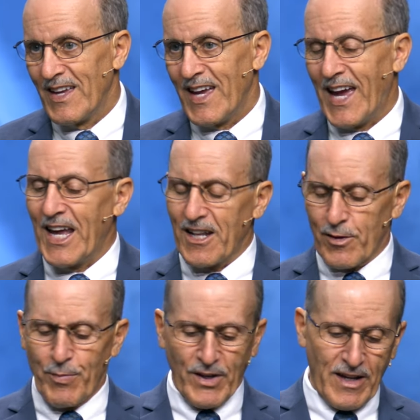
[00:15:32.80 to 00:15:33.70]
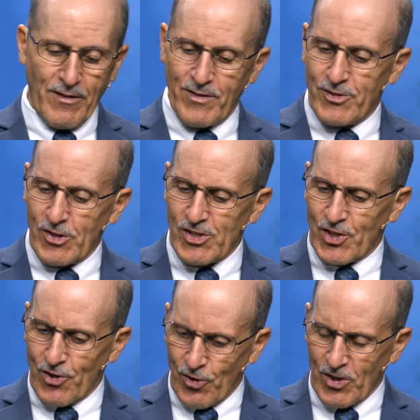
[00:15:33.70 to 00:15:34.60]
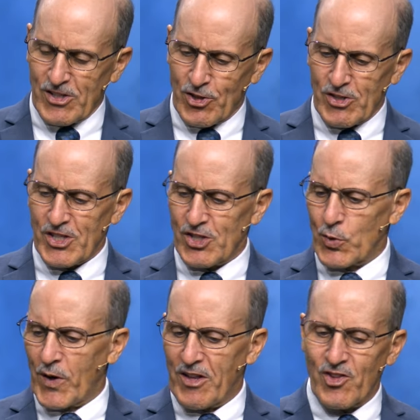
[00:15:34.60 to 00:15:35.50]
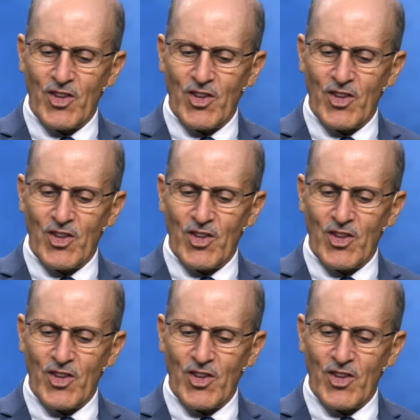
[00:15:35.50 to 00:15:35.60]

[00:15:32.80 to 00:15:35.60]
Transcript: And it's believed, church, early church historians